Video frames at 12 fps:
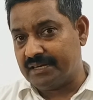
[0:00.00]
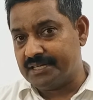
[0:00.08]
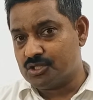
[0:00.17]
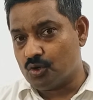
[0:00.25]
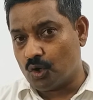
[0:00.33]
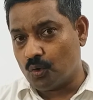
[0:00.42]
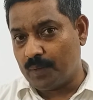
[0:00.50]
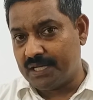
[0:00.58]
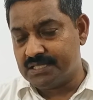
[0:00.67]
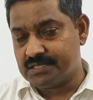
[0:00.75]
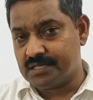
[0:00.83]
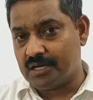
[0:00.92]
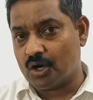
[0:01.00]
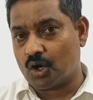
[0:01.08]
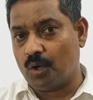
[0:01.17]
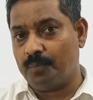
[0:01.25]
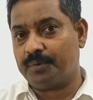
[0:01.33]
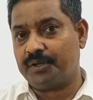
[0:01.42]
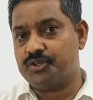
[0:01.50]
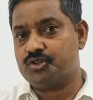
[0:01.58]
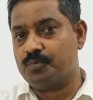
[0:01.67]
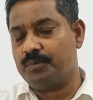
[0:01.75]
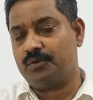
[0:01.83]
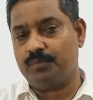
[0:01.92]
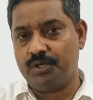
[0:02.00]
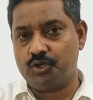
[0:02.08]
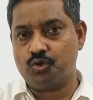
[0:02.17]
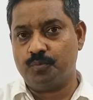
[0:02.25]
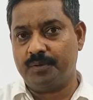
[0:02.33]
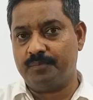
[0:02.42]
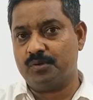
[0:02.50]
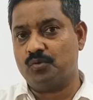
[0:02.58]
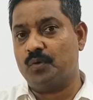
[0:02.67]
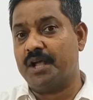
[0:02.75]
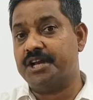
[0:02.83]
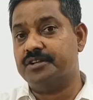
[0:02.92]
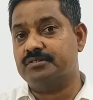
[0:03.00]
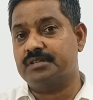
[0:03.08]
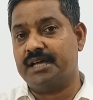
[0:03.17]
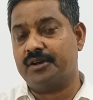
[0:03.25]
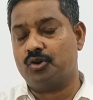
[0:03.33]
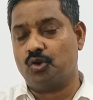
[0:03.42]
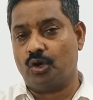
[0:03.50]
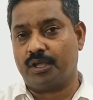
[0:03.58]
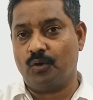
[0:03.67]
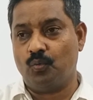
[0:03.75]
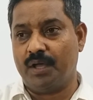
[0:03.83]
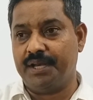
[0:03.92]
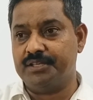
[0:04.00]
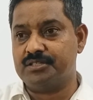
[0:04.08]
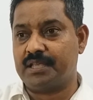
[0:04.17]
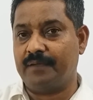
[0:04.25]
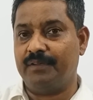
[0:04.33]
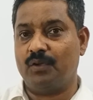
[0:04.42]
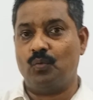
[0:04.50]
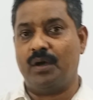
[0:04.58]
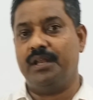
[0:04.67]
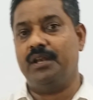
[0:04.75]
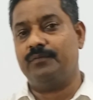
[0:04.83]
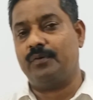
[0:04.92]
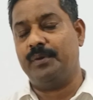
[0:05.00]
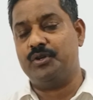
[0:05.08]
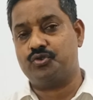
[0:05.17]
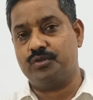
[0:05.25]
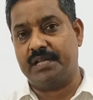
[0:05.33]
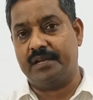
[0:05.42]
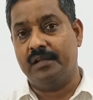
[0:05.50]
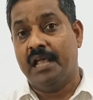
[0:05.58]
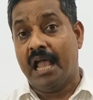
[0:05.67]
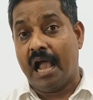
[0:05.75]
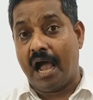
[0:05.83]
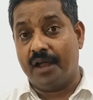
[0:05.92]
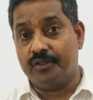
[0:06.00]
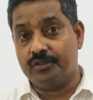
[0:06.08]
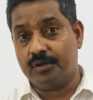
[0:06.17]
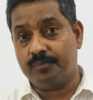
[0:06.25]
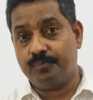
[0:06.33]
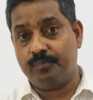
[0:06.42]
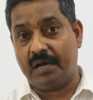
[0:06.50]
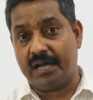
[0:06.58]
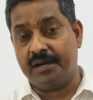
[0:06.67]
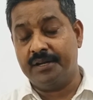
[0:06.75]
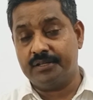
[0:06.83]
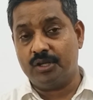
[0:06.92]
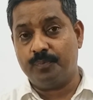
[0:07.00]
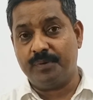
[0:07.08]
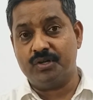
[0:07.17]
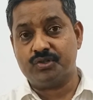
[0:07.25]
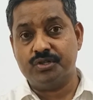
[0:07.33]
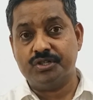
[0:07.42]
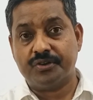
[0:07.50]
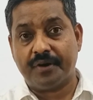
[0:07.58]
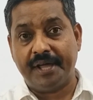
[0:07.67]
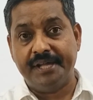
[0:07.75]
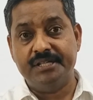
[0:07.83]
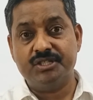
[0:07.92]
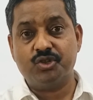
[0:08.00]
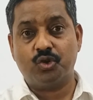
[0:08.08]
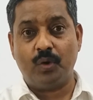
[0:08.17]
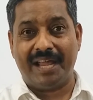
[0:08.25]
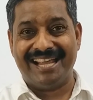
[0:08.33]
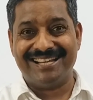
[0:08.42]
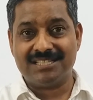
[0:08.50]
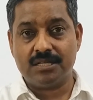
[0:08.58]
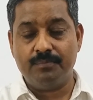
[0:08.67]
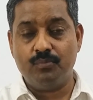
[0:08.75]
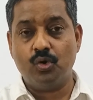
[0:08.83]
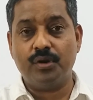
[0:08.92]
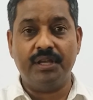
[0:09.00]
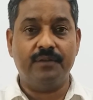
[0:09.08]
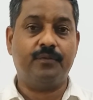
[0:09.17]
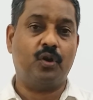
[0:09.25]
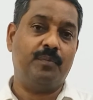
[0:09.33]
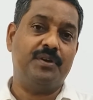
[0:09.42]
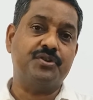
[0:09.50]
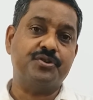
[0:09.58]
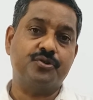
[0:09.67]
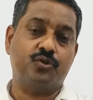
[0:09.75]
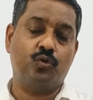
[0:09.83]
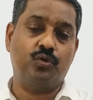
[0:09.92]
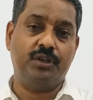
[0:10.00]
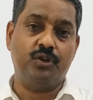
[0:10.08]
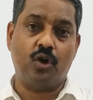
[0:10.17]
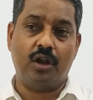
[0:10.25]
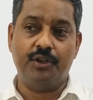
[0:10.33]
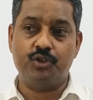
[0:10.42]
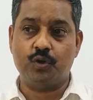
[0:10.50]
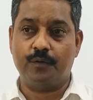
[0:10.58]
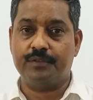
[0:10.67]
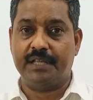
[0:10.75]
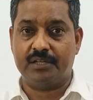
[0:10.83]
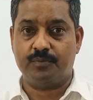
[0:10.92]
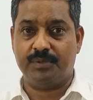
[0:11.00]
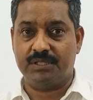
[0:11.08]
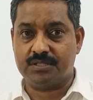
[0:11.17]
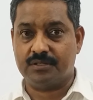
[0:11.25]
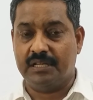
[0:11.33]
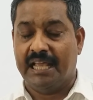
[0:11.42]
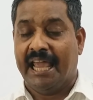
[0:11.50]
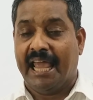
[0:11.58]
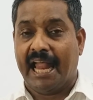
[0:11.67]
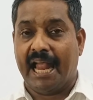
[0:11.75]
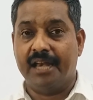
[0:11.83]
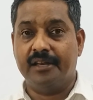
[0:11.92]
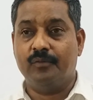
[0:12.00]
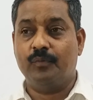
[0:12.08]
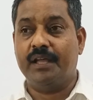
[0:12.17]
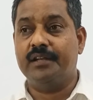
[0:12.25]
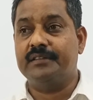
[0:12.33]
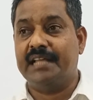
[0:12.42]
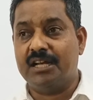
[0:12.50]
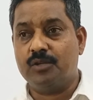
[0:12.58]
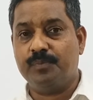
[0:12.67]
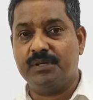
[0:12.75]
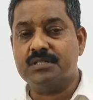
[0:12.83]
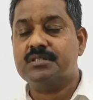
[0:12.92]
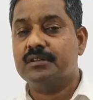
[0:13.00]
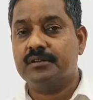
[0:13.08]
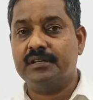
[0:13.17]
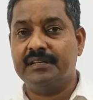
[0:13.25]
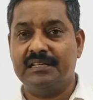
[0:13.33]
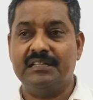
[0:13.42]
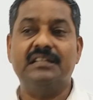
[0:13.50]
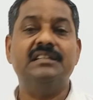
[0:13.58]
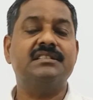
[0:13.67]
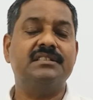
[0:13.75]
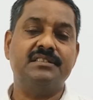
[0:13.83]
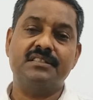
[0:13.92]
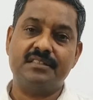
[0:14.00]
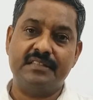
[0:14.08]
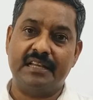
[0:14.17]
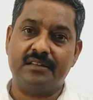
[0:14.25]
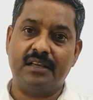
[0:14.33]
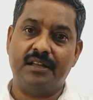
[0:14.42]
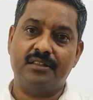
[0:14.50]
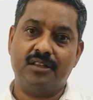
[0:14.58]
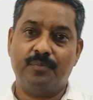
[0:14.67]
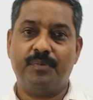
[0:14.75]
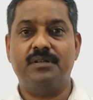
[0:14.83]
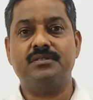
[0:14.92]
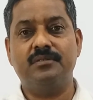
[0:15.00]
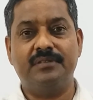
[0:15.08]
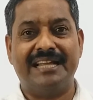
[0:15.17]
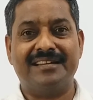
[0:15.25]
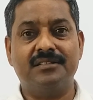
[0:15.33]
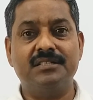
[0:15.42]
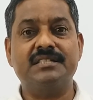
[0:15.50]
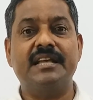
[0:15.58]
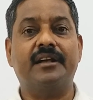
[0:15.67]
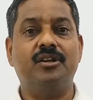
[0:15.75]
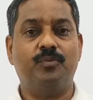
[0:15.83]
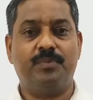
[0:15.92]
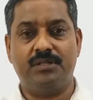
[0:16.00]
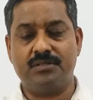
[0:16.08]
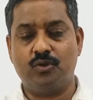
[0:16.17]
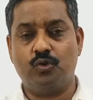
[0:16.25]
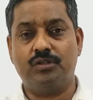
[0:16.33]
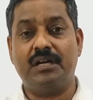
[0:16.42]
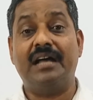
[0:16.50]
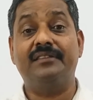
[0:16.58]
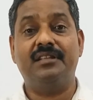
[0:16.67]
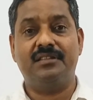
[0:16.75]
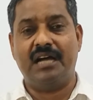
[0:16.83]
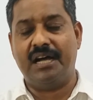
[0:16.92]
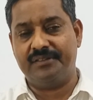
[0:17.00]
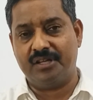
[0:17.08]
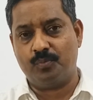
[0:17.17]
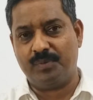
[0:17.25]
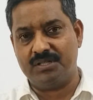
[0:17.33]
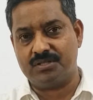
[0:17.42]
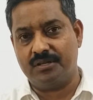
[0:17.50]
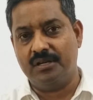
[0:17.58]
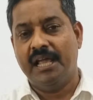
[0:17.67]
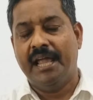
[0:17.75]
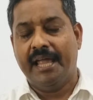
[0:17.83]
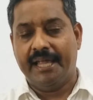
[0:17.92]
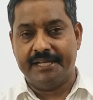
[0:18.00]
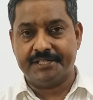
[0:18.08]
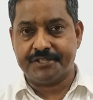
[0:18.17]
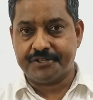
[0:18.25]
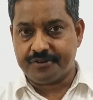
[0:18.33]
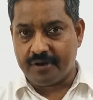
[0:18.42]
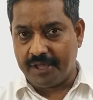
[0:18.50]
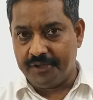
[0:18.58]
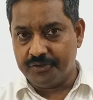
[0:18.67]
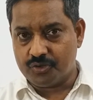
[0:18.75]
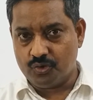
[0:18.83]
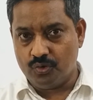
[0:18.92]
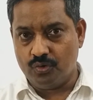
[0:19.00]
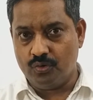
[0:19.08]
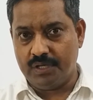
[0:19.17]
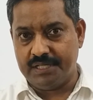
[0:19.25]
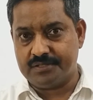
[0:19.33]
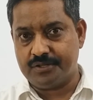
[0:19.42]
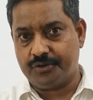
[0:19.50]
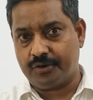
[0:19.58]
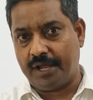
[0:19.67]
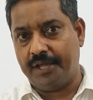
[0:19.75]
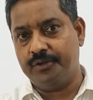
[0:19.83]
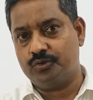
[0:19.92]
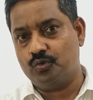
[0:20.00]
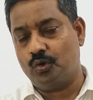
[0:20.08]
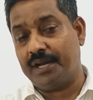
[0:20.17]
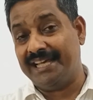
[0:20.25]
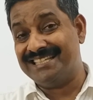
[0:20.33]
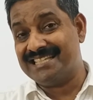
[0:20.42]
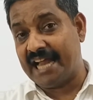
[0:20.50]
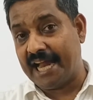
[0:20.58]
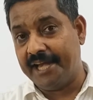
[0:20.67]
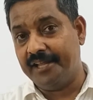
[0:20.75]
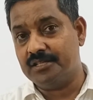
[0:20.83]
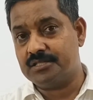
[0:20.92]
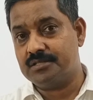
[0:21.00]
is always a competition between two people when they are talking one is giving one information then another another person tries to add some more information to the knowledge of that person and when that person listens that another person that the second person or the other the other person is trying to is trying to or is adding